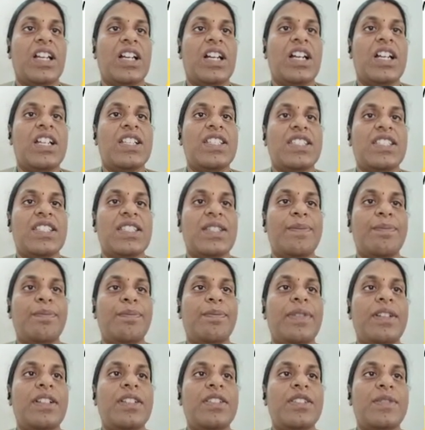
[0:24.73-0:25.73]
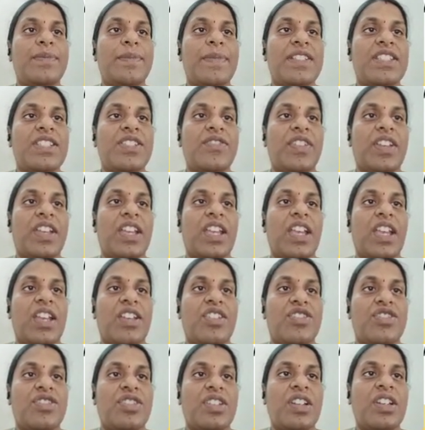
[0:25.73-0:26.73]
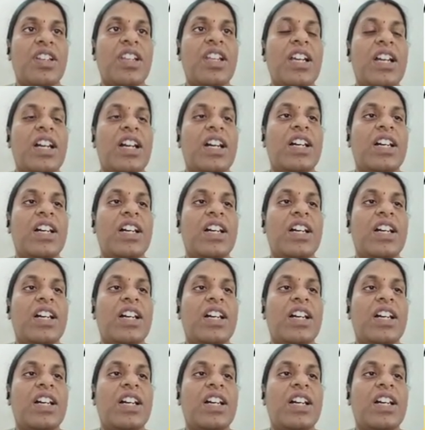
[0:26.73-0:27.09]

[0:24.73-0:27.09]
A simple specification,